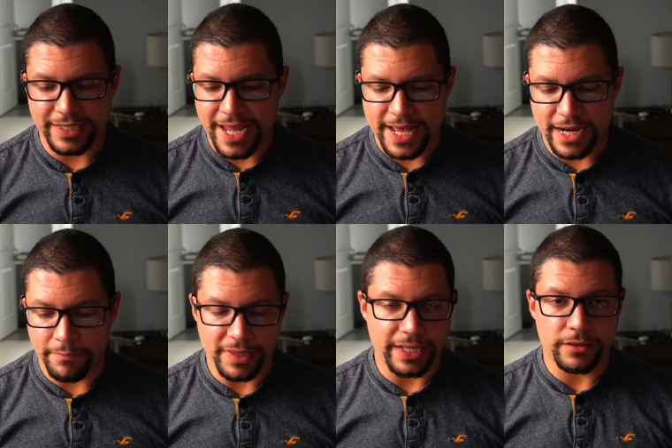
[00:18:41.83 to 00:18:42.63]
And I'm like,
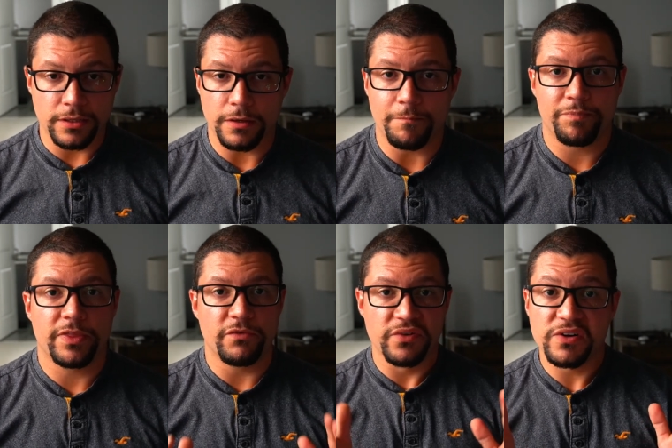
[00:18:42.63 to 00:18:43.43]
no, the
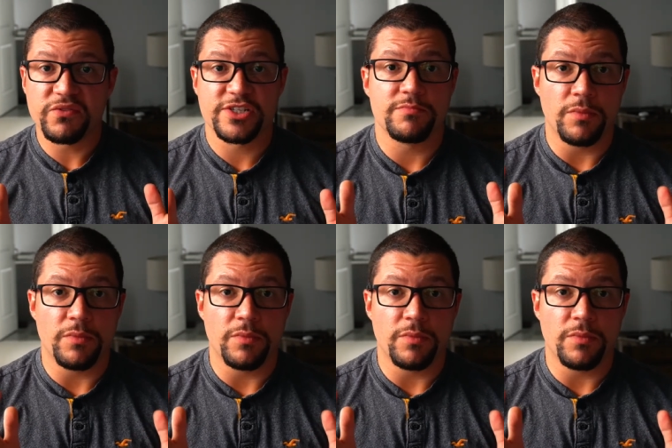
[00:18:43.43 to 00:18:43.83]
very first mod you